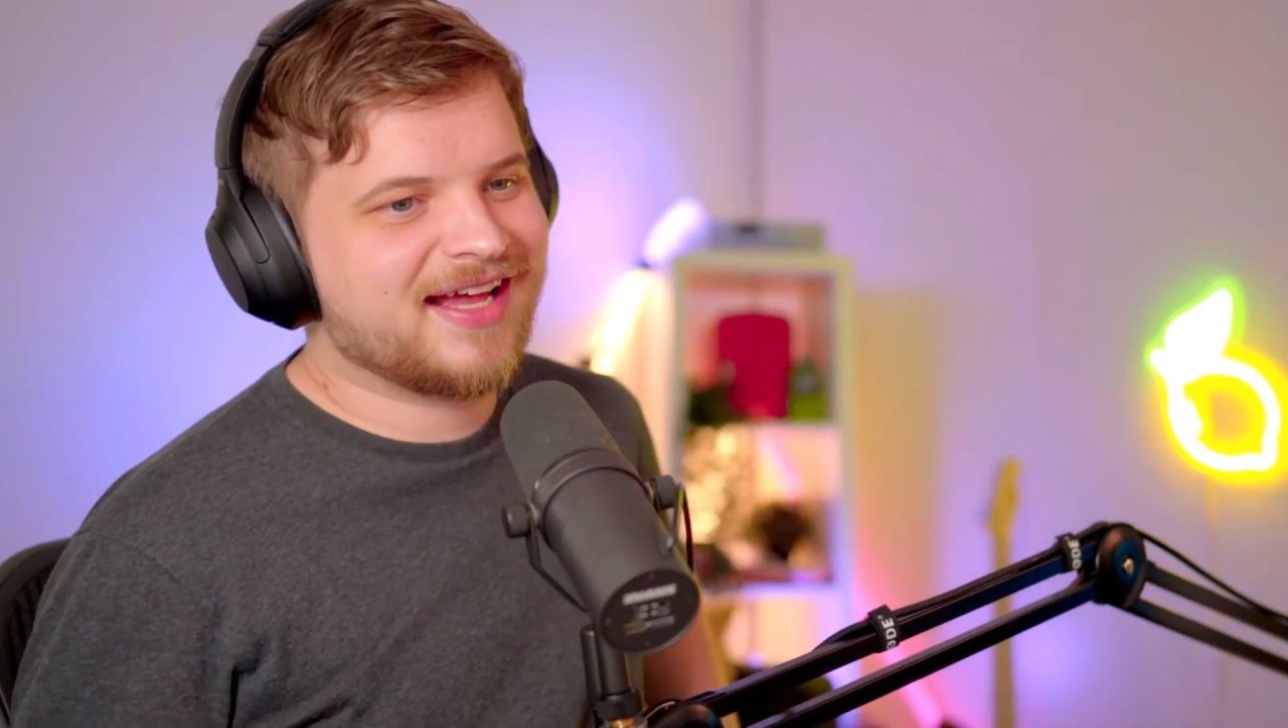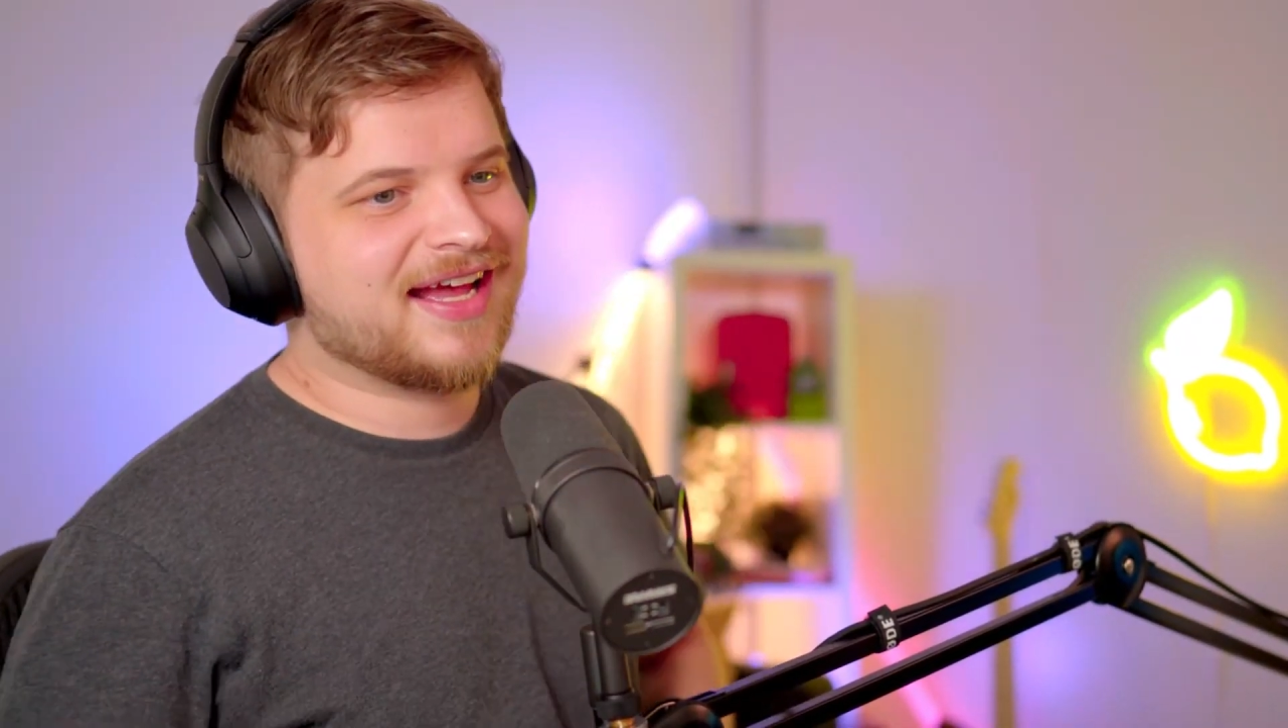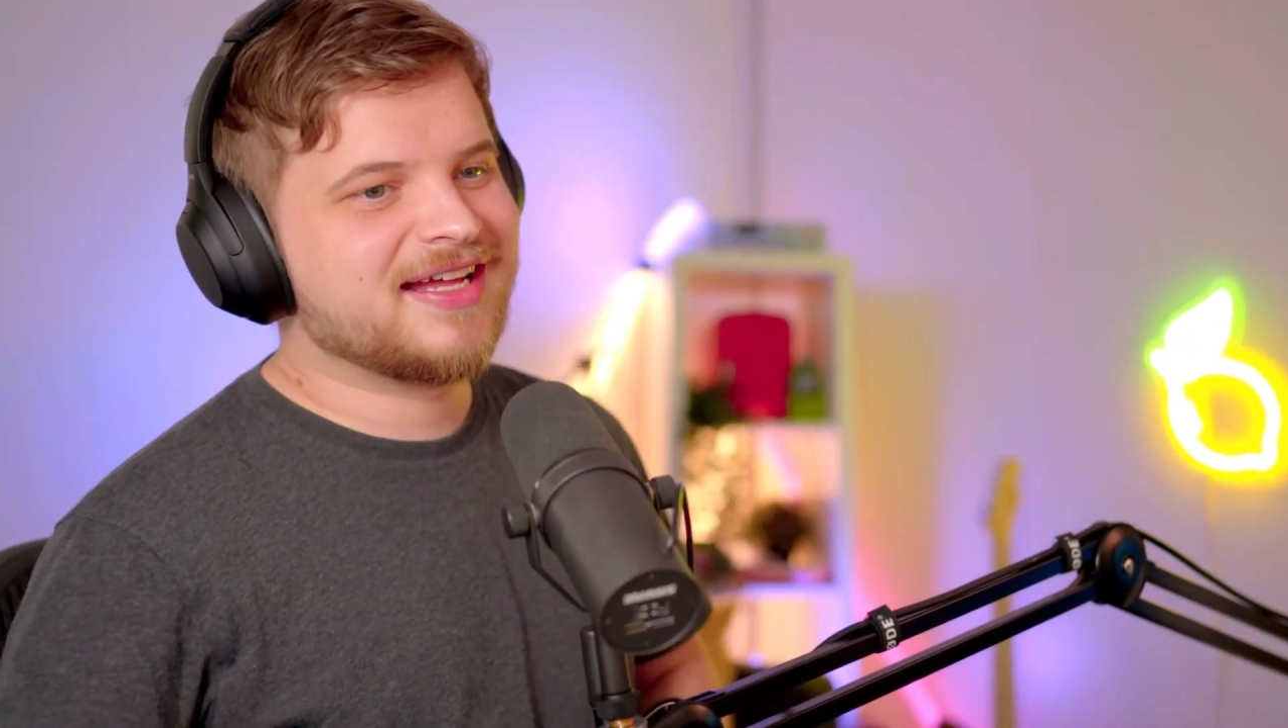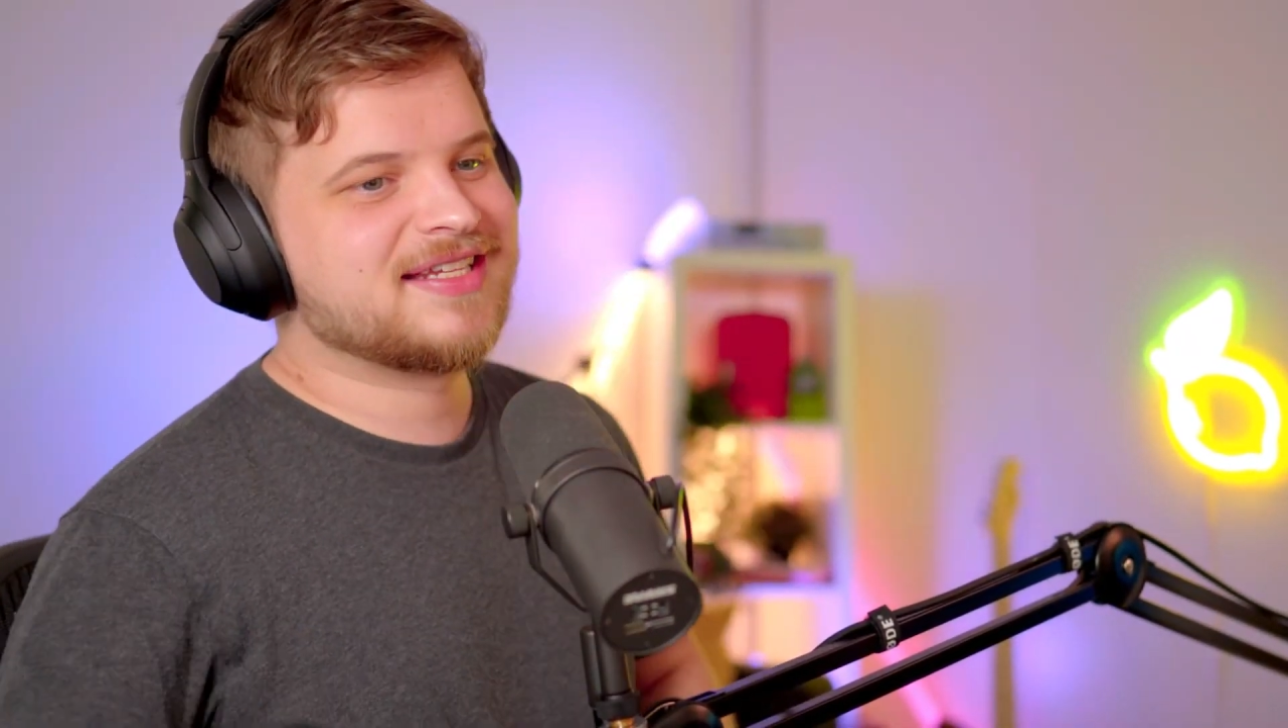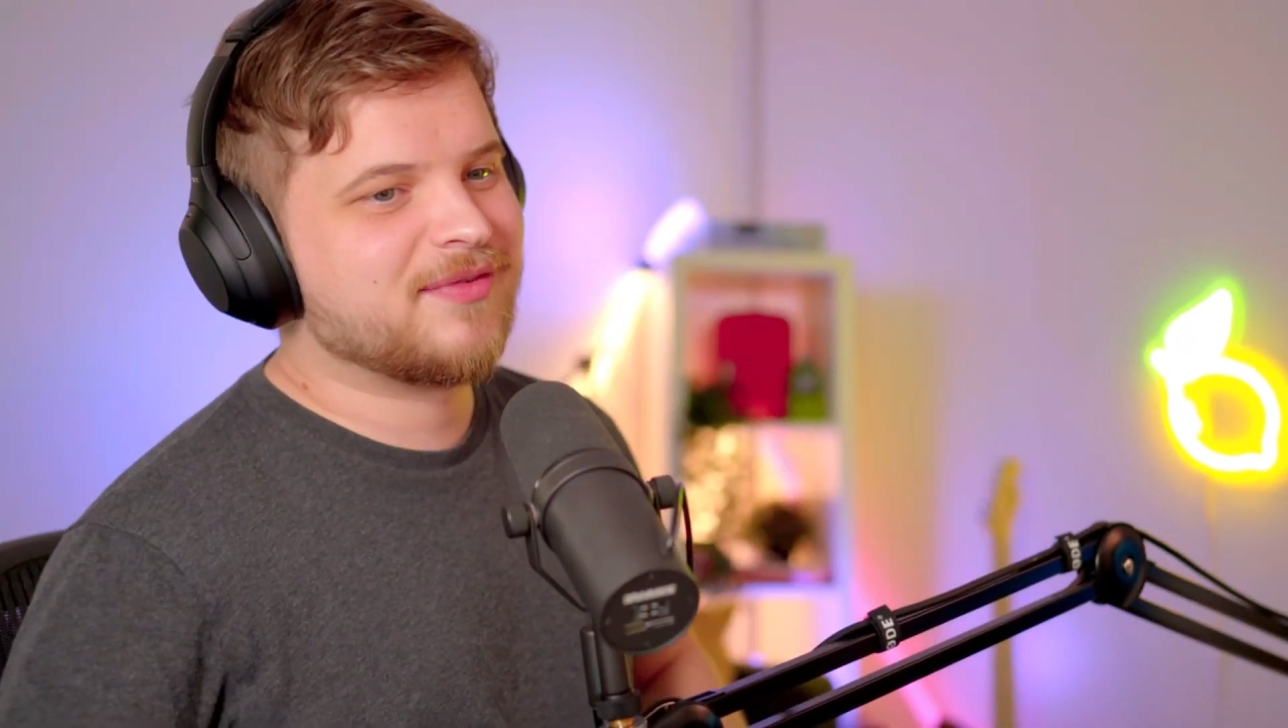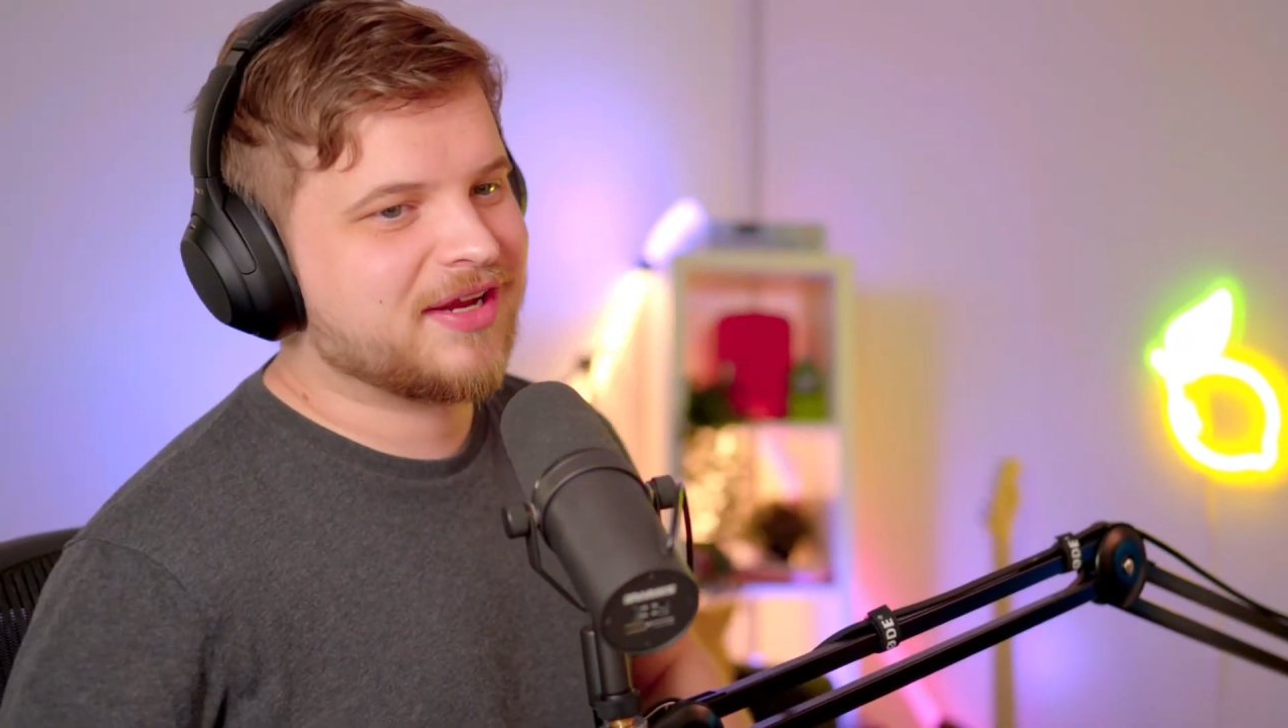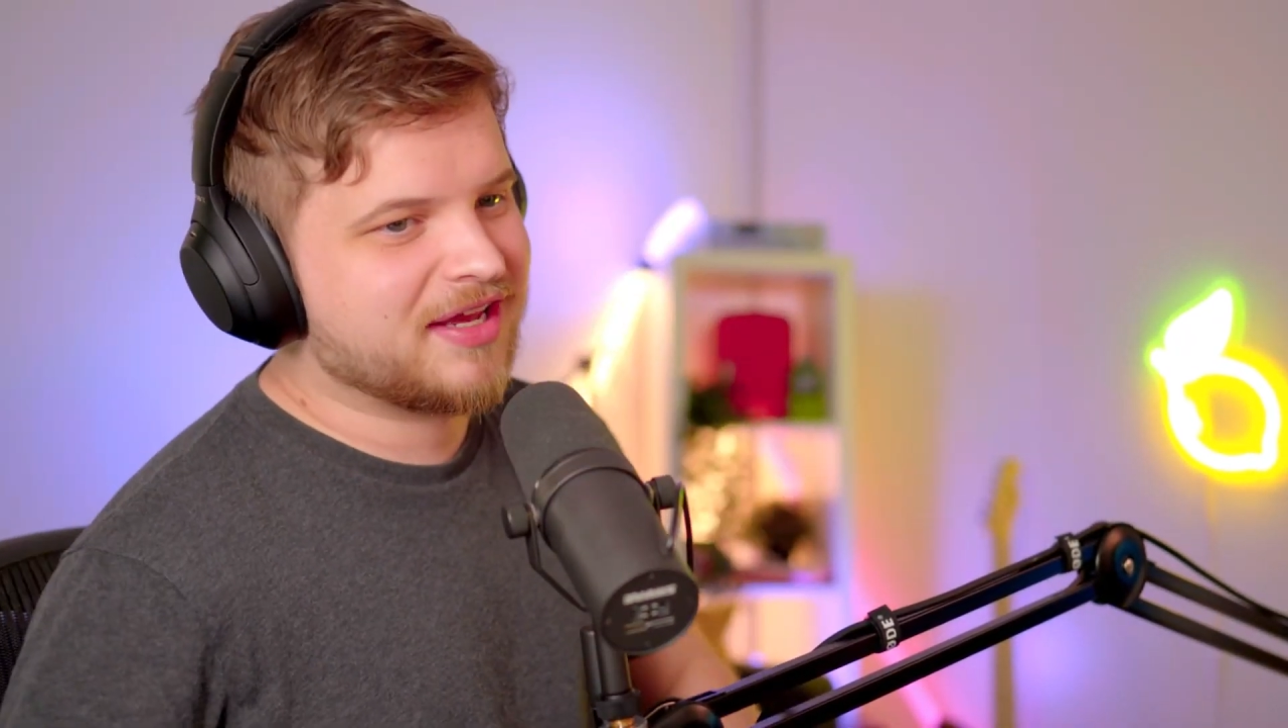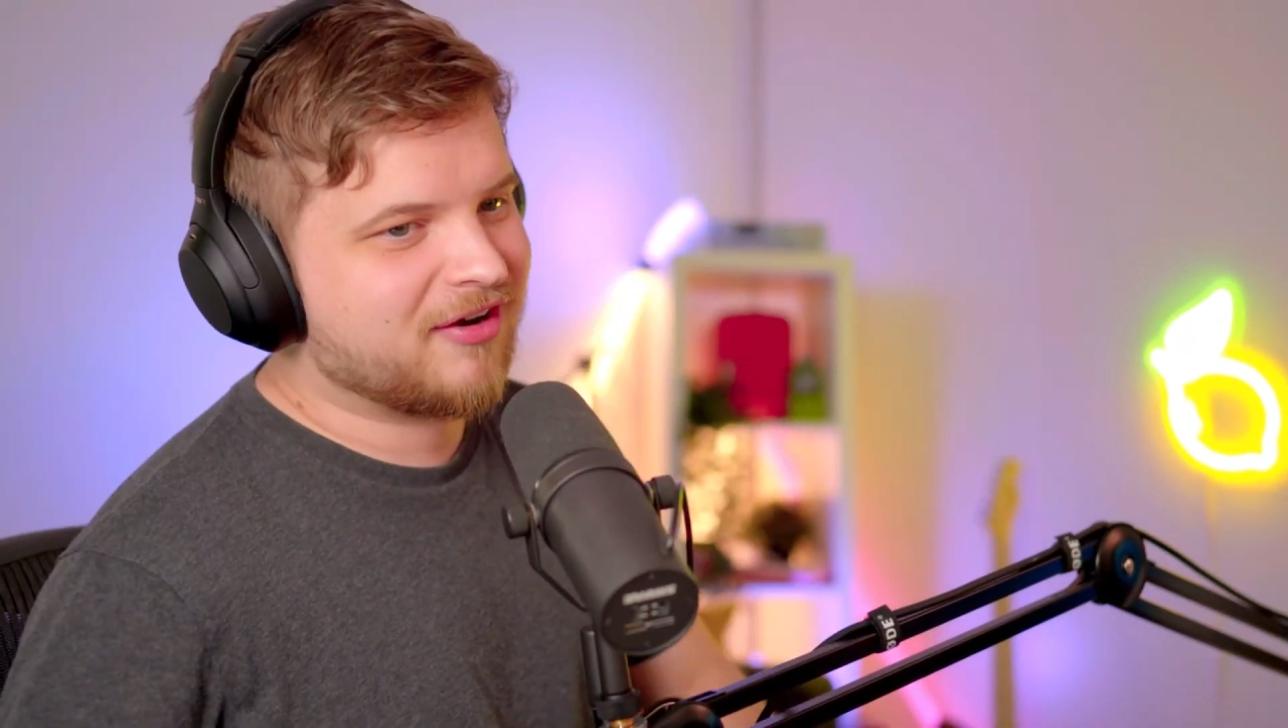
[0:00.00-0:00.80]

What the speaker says: I see where you're